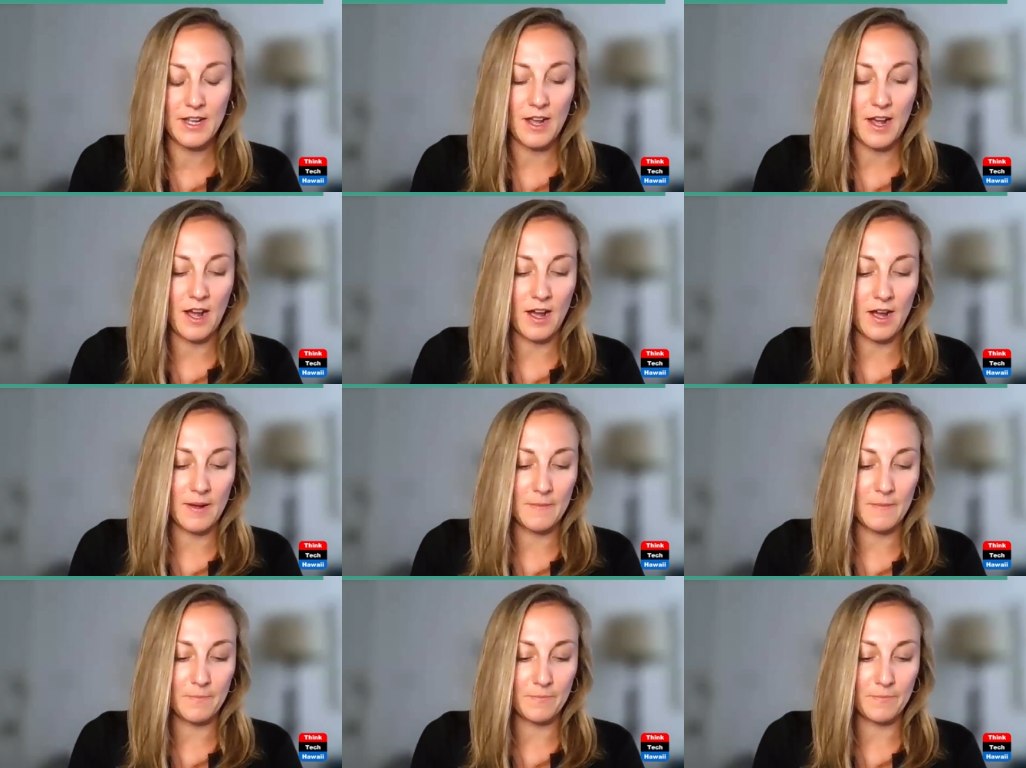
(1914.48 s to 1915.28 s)

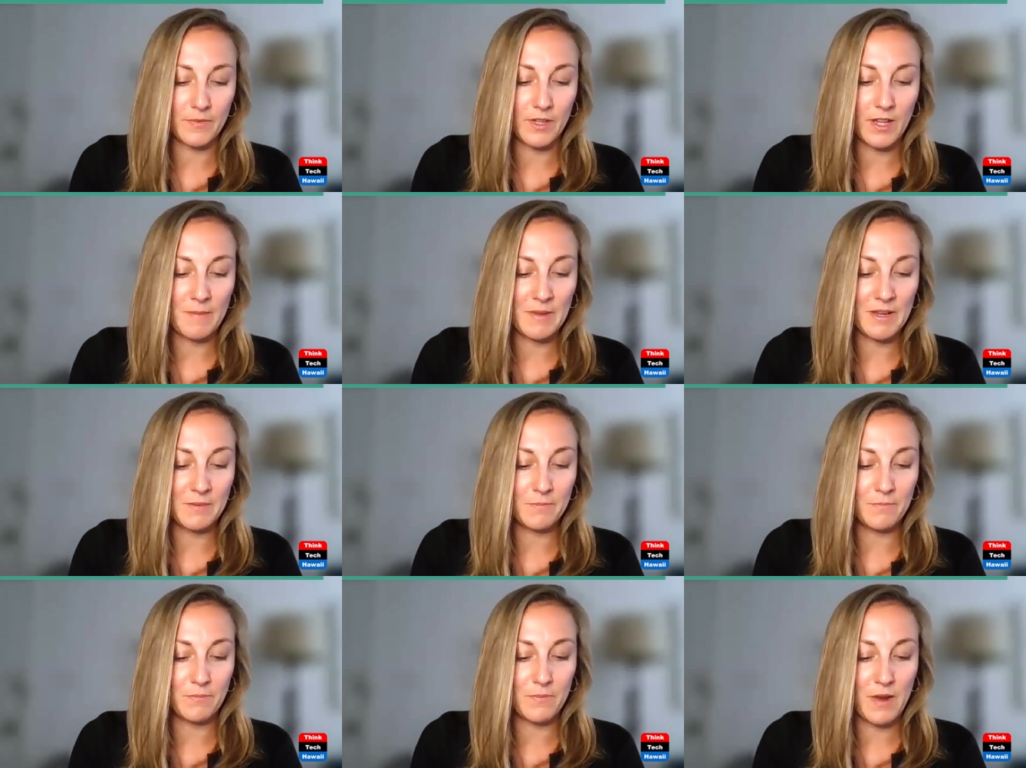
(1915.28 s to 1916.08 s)
Um, I mean,
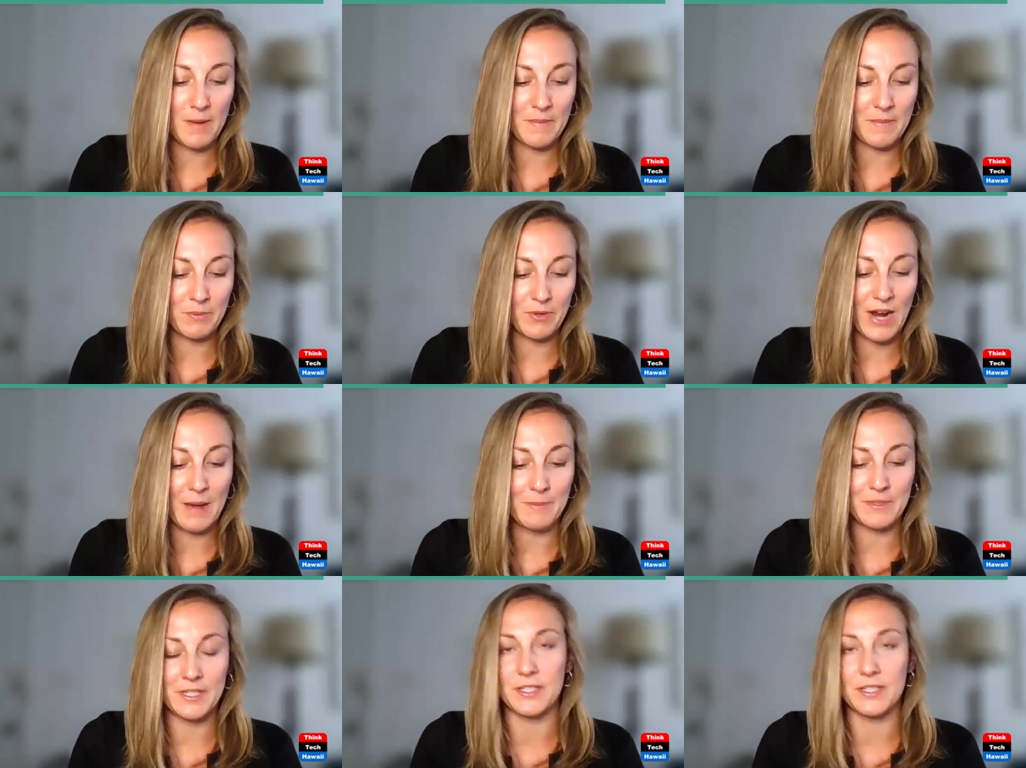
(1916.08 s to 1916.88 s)
I mean,
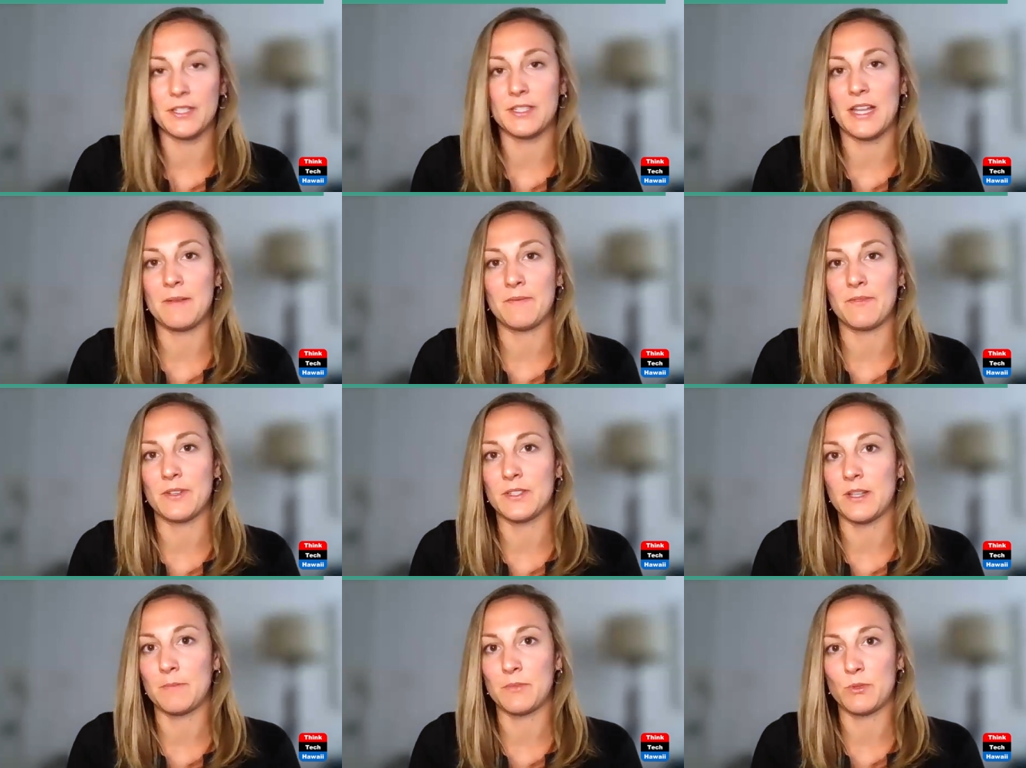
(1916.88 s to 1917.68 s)
perhaps it's the same for
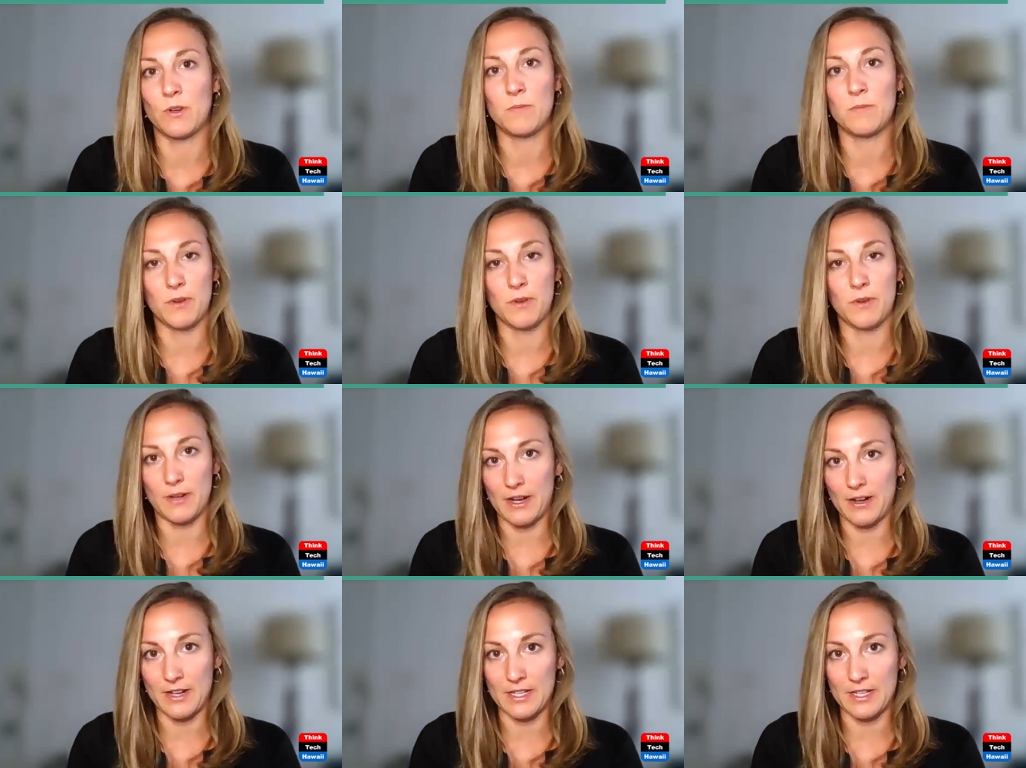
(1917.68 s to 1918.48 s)
some storm prone
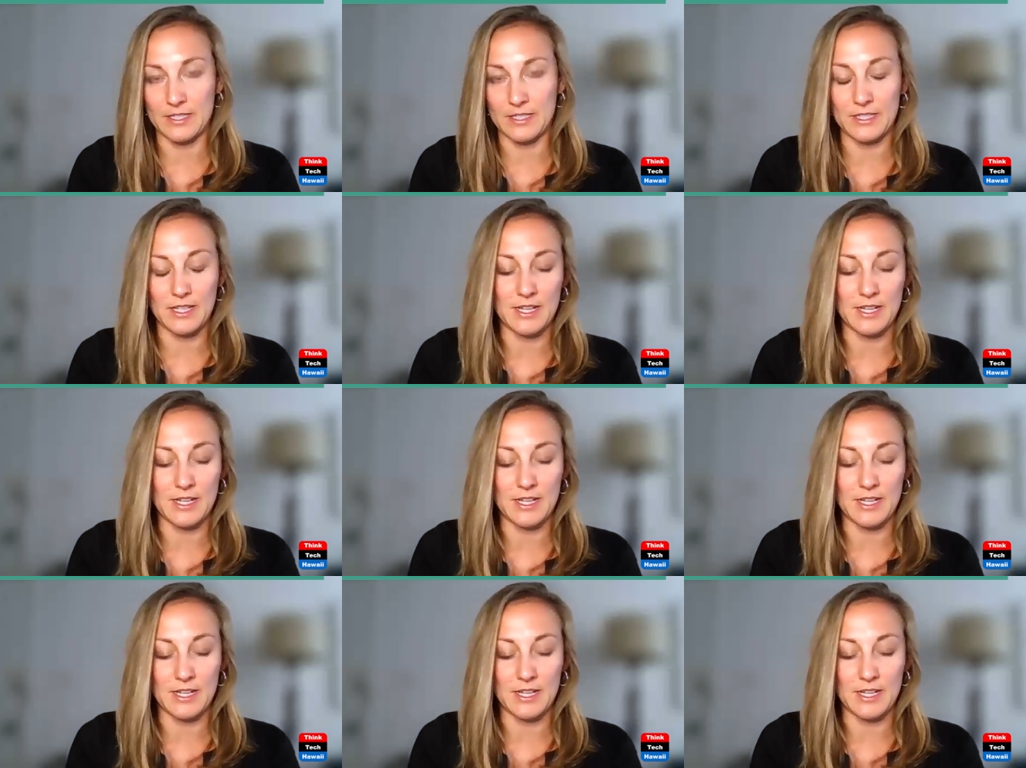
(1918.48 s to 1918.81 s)
areas.